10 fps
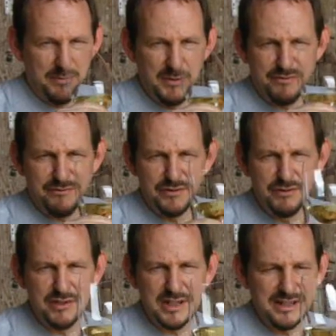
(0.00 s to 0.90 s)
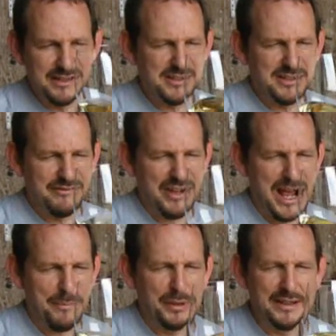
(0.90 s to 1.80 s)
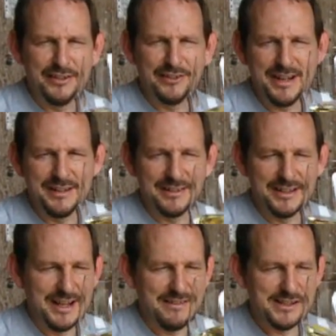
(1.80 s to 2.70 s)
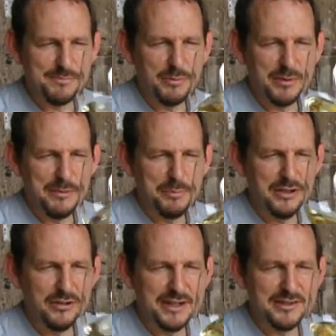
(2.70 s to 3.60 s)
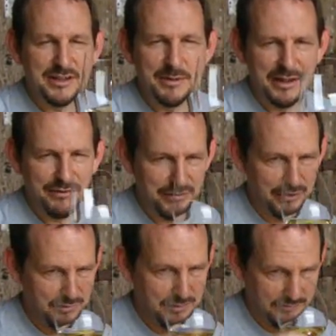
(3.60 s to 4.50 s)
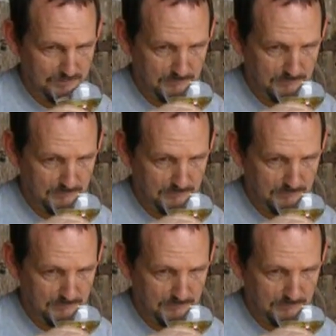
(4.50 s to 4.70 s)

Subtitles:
it's much fruitier. It's kind of an appley scent again. That's probably the Pignoletto coming through,